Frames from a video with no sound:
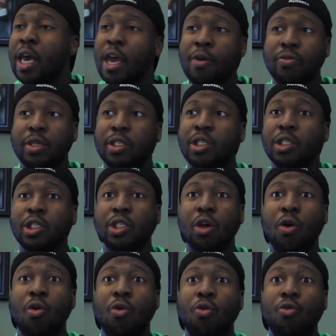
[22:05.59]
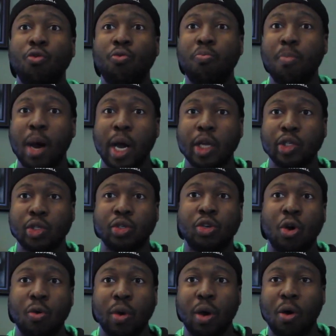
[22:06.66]
It was just so much
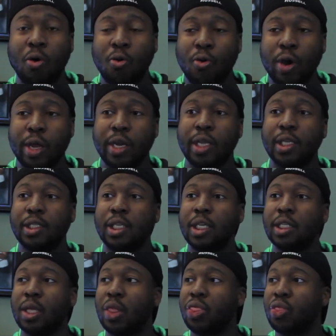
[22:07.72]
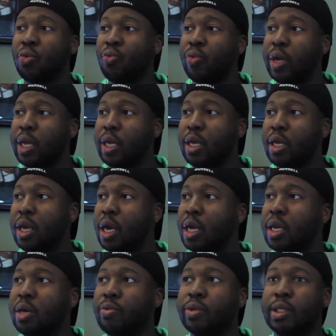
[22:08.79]
going on. Then season 3,
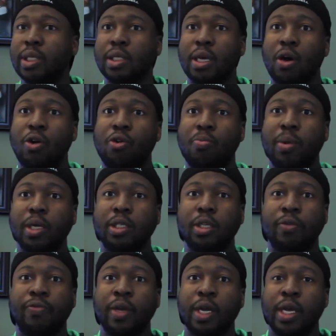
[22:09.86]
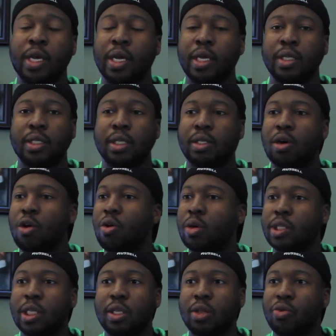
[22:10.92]
and it was just a whole bunch of
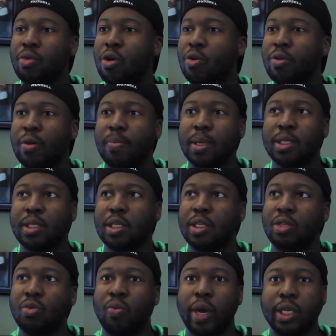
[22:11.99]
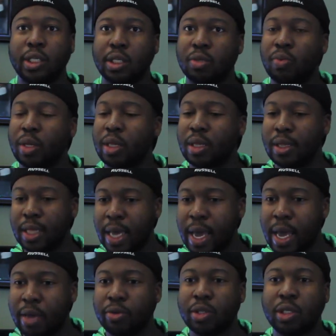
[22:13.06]
season 3, whole bunch of situations with
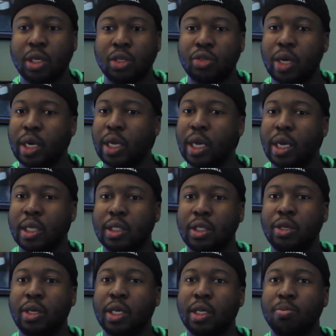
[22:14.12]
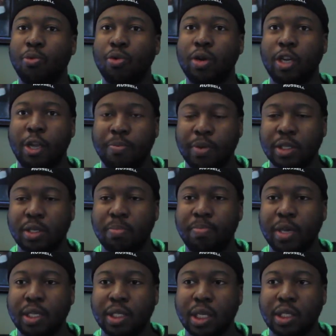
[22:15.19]
that. You're still trying to get more deeper into
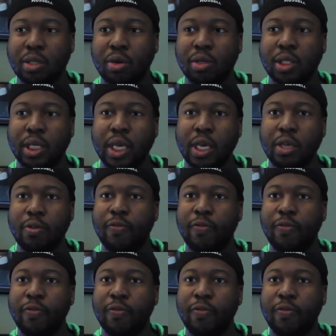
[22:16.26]
B613.